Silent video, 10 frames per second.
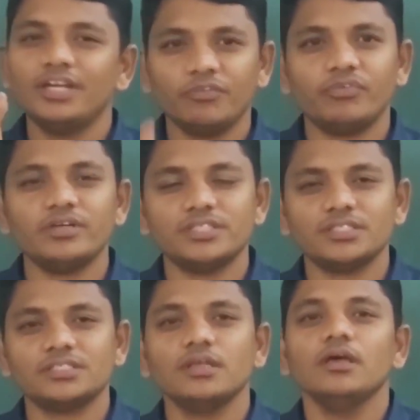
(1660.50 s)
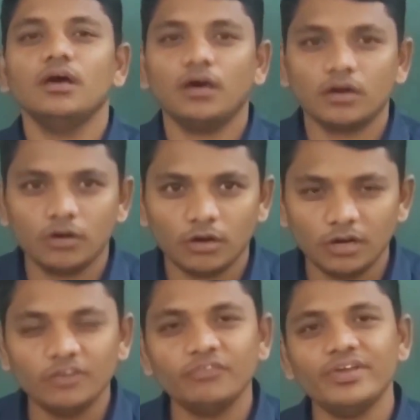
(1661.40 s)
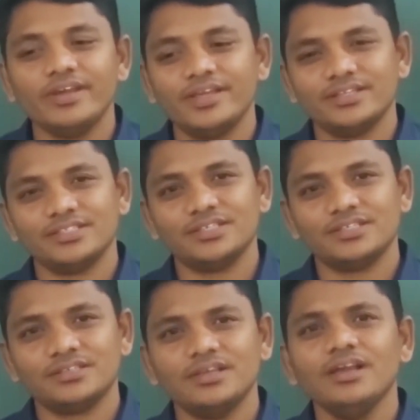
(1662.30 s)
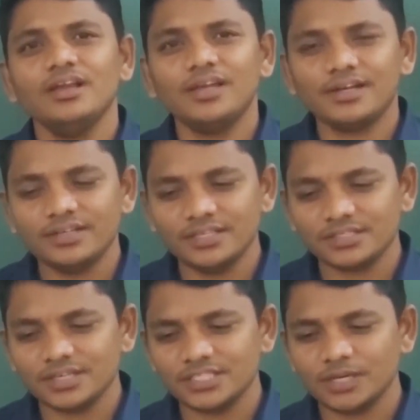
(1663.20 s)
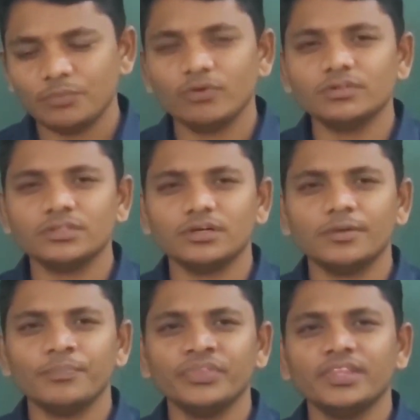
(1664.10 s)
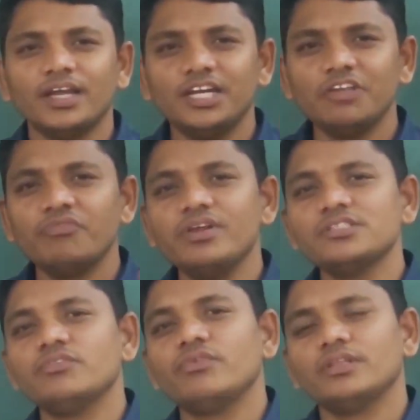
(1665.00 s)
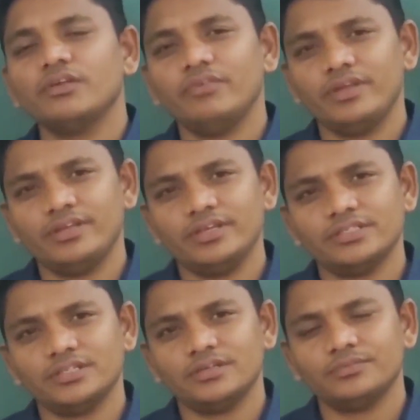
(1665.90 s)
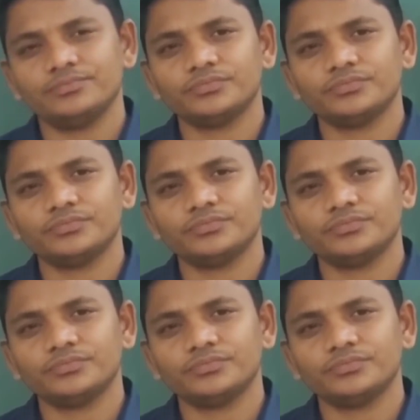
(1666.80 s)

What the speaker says: differences are called variations. Let us discuss about the definition for the variation.